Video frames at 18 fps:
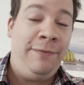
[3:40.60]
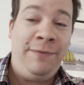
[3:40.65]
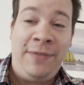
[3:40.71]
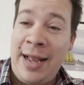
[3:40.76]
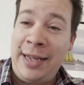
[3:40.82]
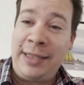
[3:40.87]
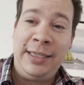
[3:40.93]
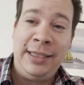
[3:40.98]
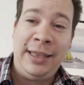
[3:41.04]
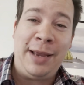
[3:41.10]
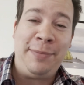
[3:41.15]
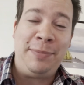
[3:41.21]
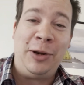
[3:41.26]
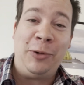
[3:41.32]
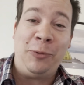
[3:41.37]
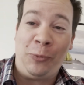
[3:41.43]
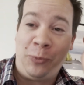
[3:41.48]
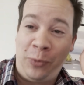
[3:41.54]
fact, he'd like me to
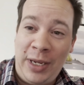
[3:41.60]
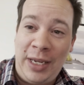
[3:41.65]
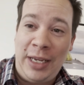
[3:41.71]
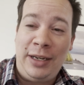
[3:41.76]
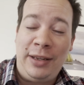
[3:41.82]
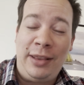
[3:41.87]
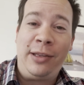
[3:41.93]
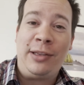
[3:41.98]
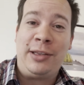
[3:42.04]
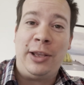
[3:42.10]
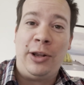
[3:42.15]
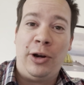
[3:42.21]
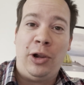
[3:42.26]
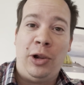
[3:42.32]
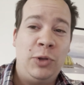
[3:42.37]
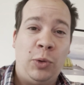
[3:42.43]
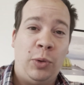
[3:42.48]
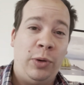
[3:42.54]
read this
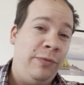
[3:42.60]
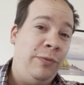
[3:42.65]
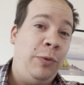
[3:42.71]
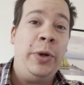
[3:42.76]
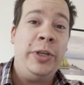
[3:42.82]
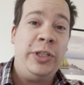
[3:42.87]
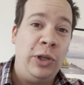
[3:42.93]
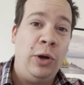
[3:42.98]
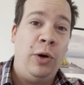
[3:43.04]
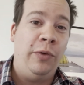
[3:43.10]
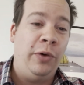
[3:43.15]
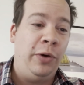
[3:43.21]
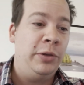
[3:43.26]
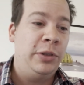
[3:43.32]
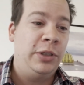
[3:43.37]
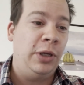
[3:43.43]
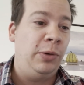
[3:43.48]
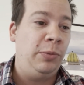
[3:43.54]
little sort of voiceover,
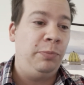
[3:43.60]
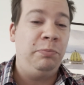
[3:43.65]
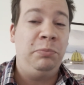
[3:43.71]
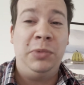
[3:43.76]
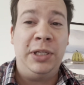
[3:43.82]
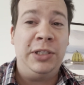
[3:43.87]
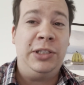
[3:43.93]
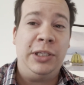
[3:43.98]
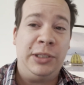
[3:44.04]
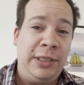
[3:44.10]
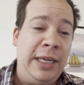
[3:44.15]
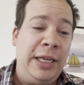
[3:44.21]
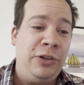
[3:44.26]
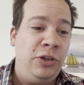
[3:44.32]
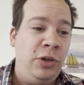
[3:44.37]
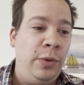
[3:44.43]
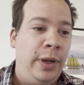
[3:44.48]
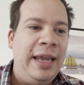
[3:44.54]
so let's just get
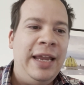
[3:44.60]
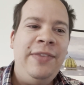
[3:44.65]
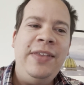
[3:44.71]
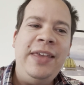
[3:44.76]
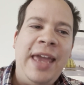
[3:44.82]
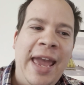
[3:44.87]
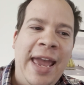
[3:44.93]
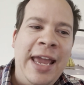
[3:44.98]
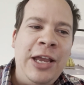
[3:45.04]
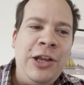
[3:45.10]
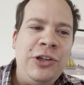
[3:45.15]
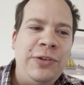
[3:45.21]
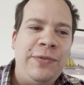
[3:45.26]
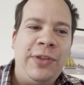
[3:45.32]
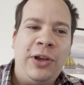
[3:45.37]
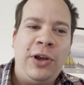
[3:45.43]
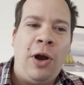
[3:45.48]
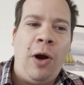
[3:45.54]
to it. In the age of
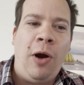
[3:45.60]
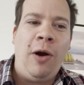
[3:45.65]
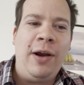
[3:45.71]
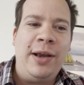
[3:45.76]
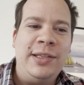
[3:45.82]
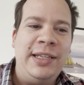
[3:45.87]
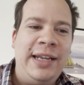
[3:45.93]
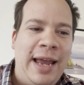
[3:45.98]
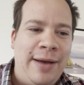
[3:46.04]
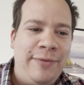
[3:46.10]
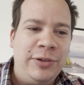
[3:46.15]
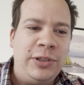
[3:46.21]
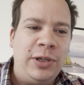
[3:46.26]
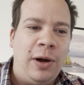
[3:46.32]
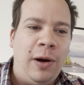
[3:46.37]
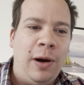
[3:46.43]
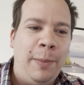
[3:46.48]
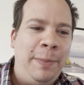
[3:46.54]
the car as an
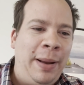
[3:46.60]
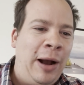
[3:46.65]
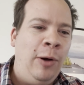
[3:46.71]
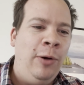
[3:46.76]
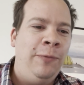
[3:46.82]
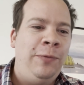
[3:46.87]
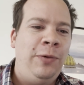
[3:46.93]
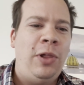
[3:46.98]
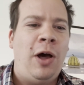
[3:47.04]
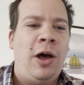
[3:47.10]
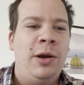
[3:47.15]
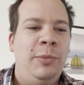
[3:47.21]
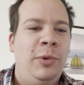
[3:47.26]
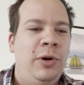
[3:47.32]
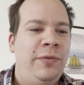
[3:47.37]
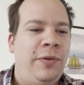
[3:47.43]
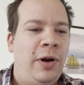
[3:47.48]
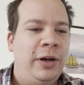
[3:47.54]
avatar, powerful
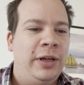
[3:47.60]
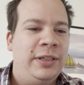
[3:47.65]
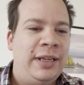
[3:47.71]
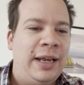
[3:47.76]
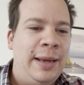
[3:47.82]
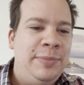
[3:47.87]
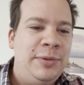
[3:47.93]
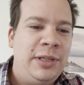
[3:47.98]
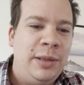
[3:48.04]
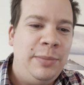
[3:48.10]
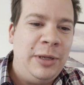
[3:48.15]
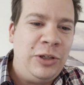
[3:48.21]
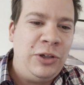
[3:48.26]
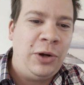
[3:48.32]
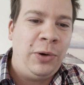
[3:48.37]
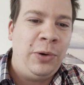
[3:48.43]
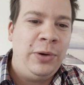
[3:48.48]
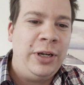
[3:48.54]
automotive archetypes can be
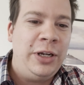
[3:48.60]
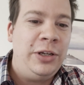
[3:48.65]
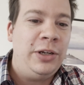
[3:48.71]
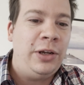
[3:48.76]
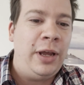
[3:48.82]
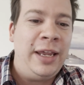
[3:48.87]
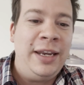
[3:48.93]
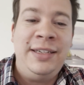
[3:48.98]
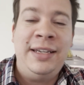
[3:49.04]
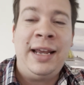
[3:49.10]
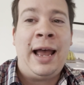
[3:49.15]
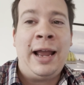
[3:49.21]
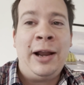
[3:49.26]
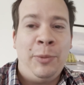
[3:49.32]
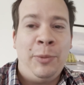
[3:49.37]
turned into entire